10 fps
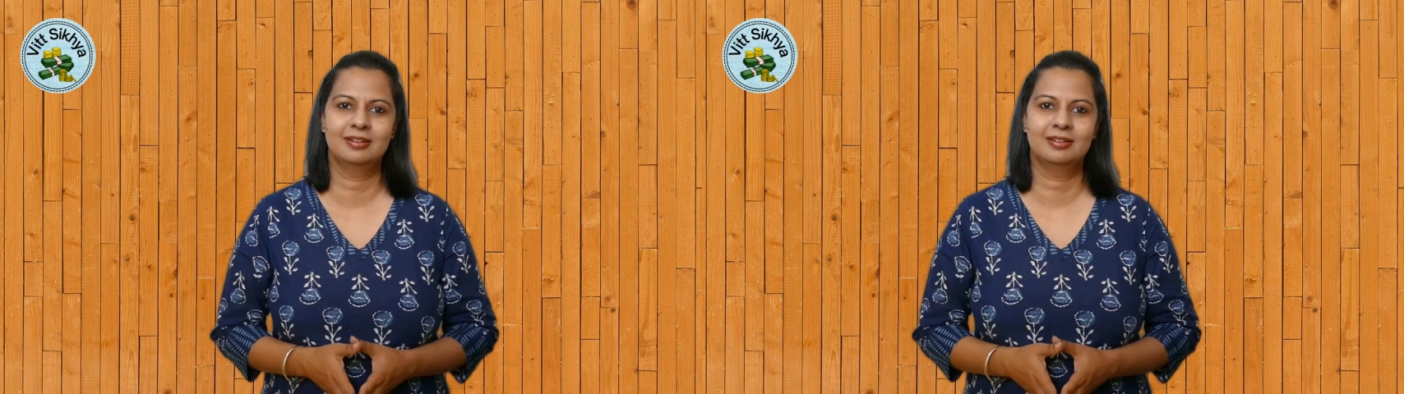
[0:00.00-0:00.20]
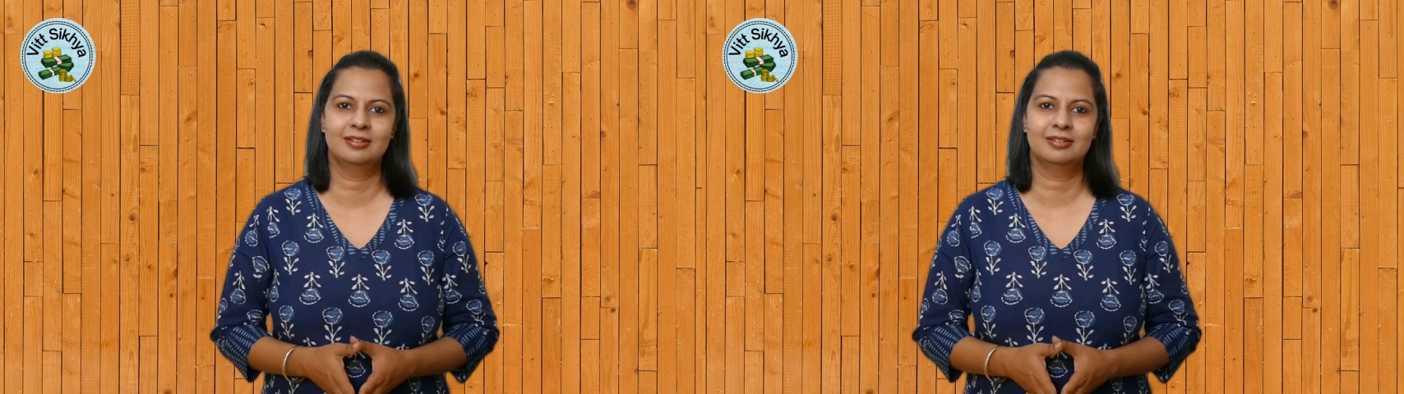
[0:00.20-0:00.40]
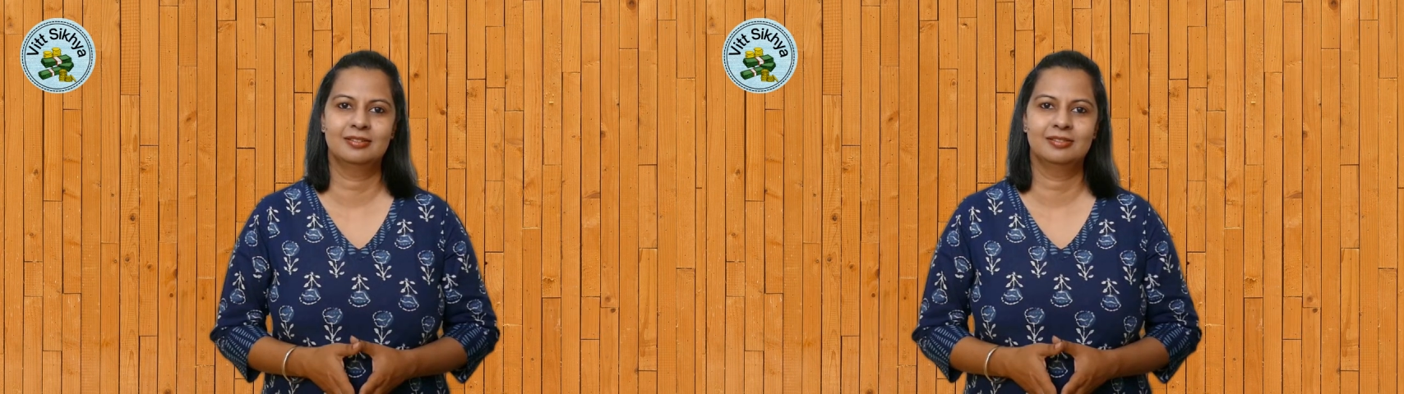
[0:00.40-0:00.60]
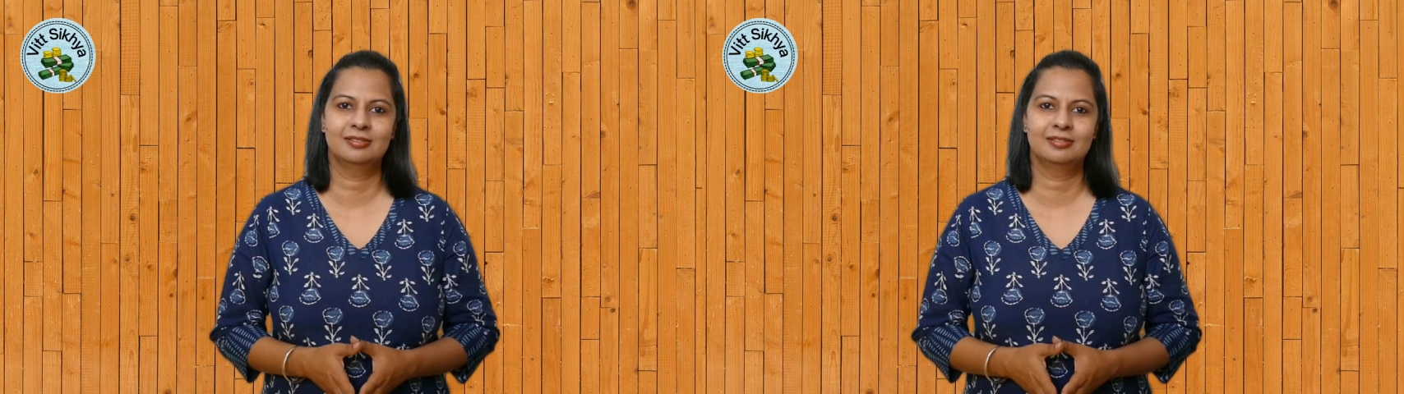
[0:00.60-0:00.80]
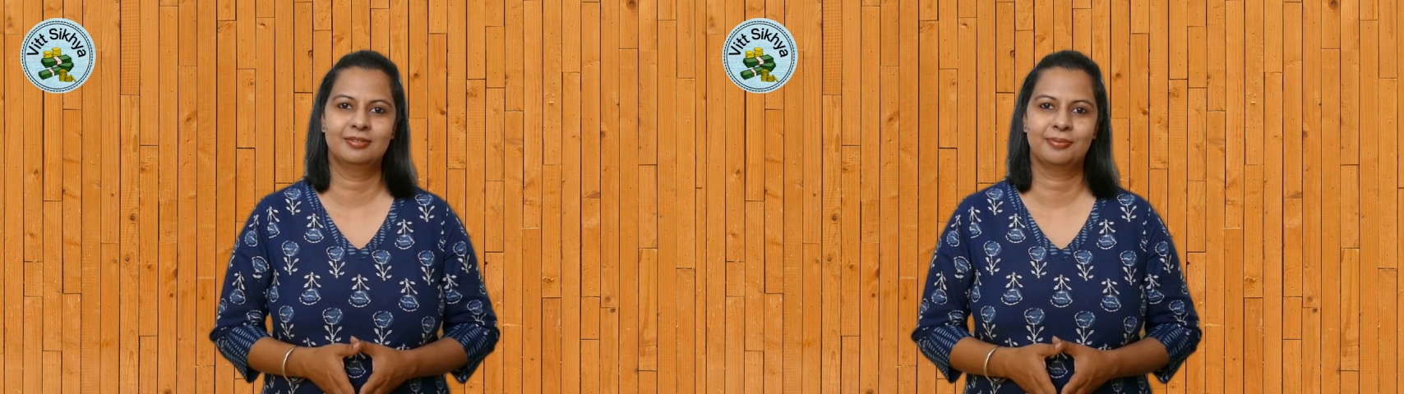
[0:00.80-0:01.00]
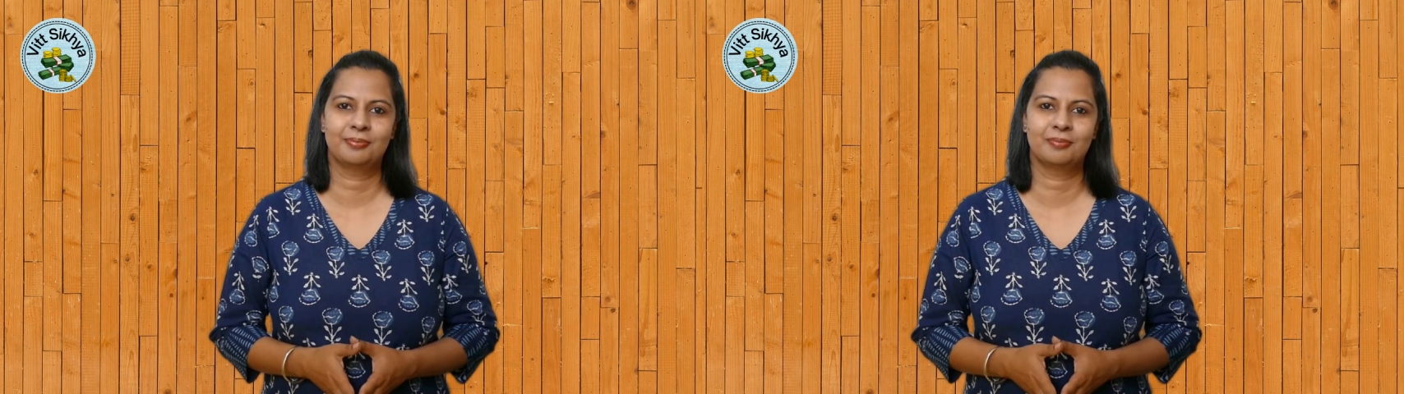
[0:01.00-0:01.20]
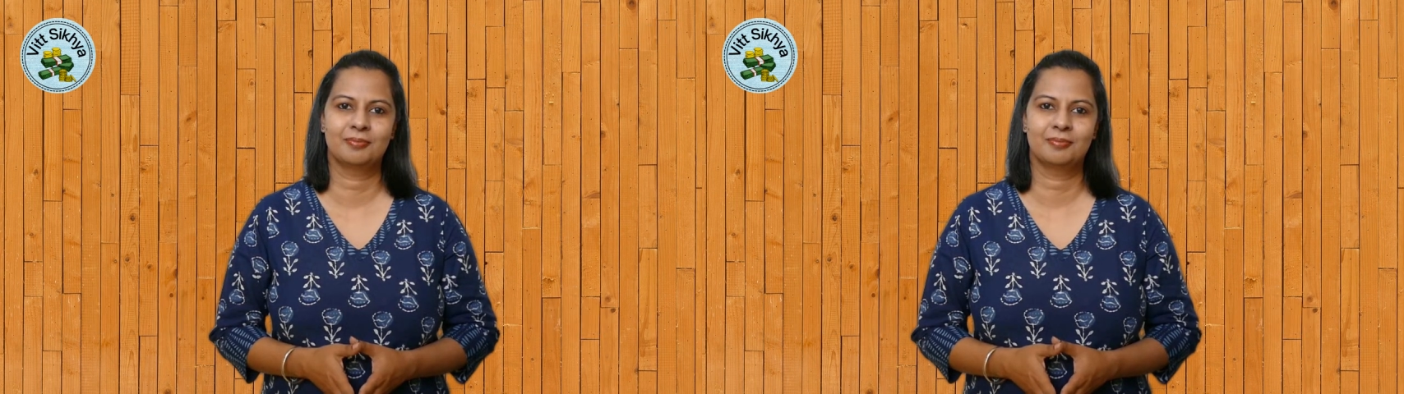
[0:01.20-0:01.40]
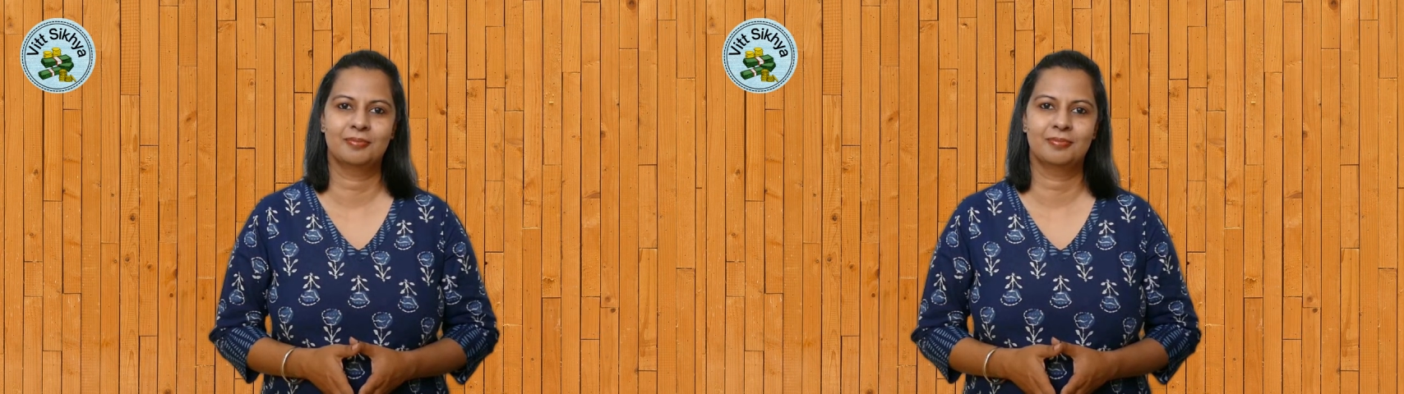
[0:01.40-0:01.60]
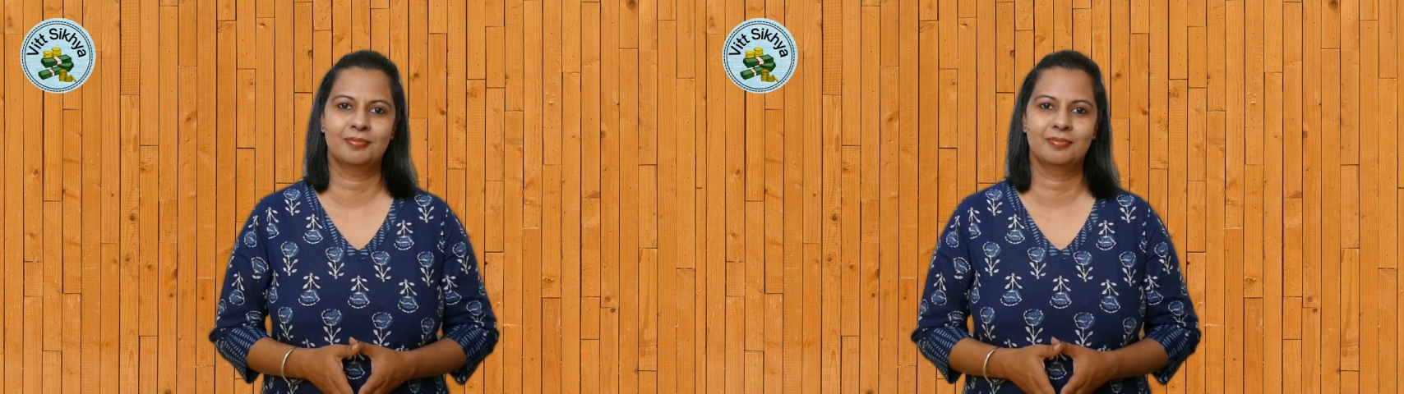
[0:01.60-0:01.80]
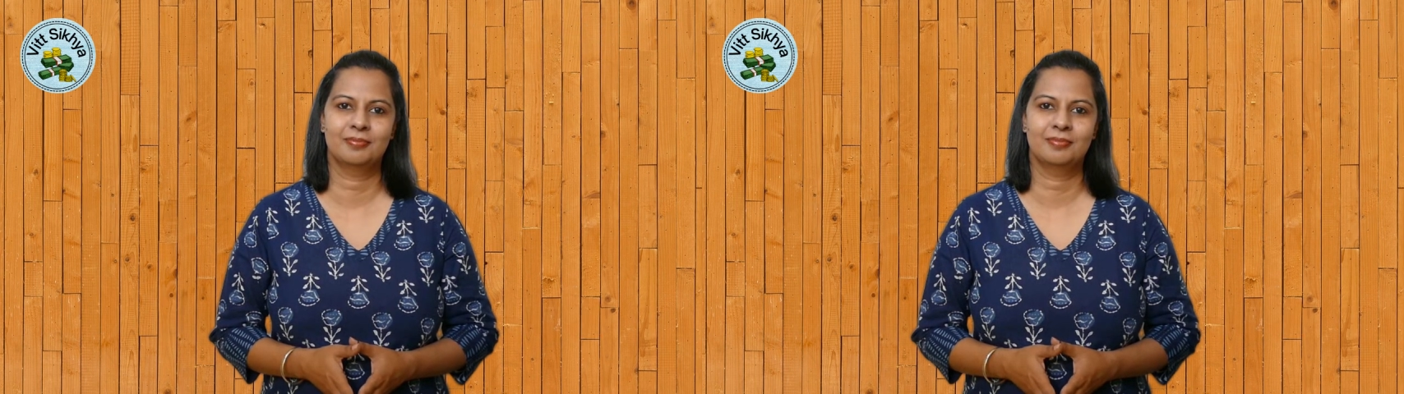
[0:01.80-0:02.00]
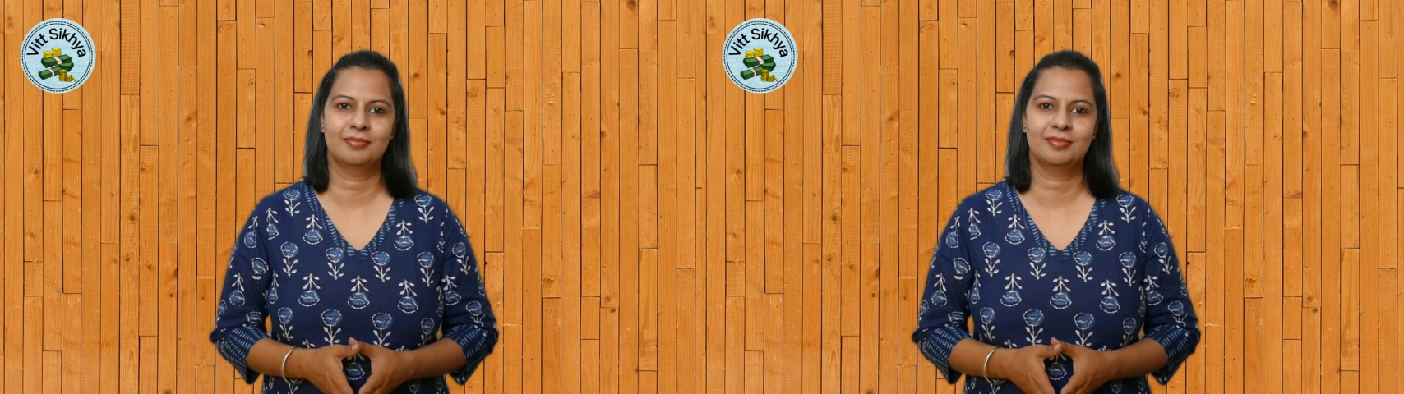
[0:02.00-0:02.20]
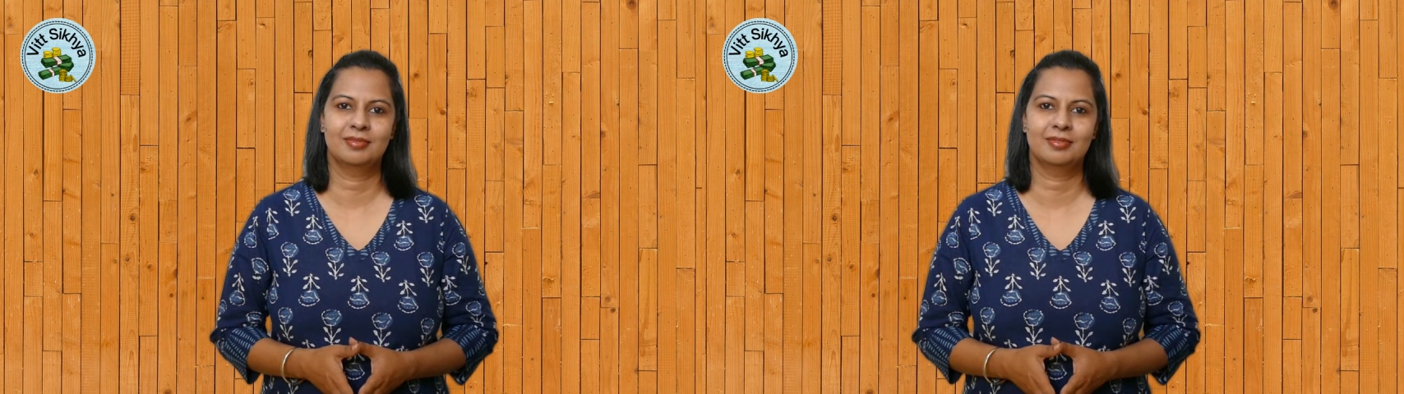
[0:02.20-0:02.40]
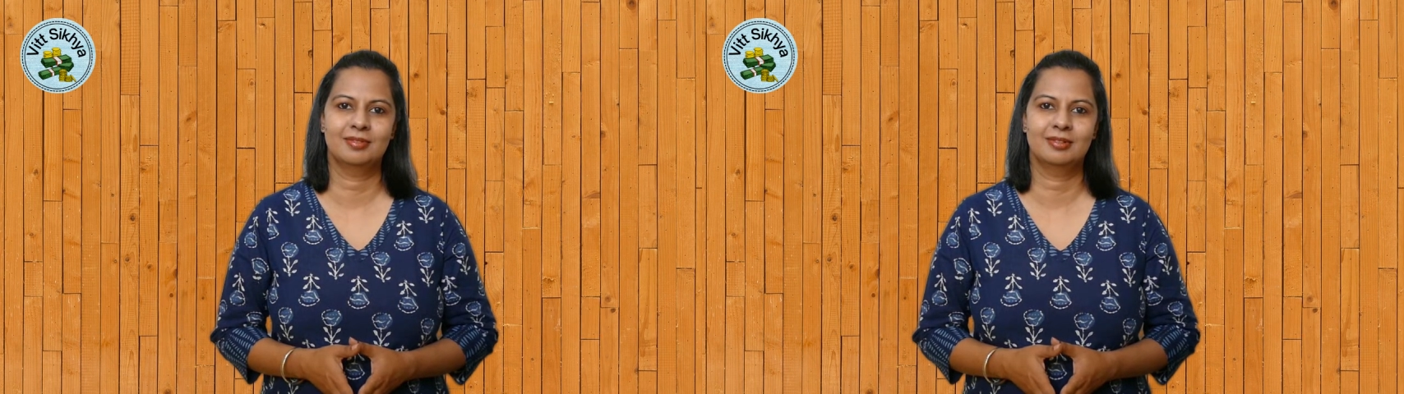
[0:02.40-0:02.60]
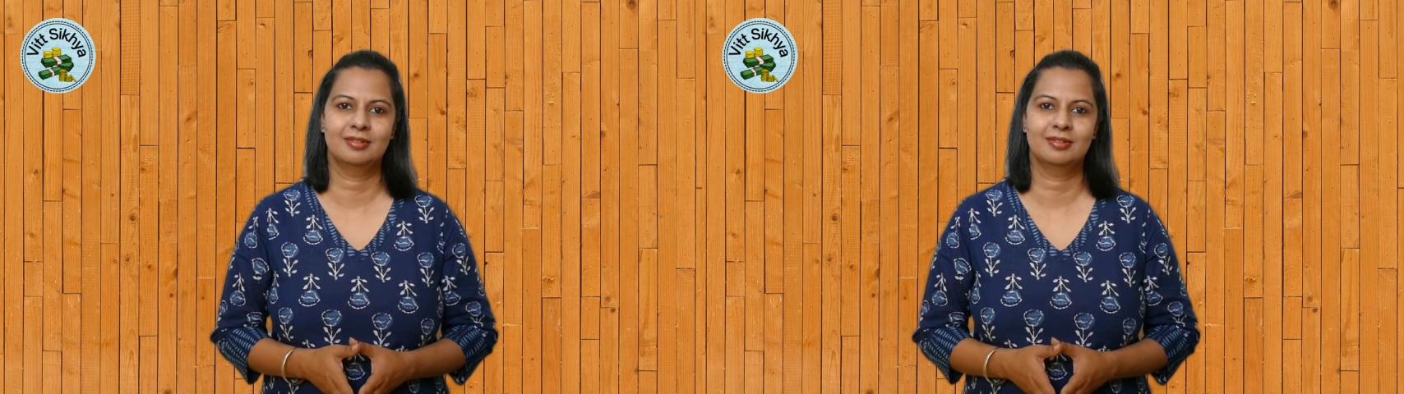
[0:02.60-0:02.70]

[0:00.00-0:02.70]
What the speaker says: Nobody speaks.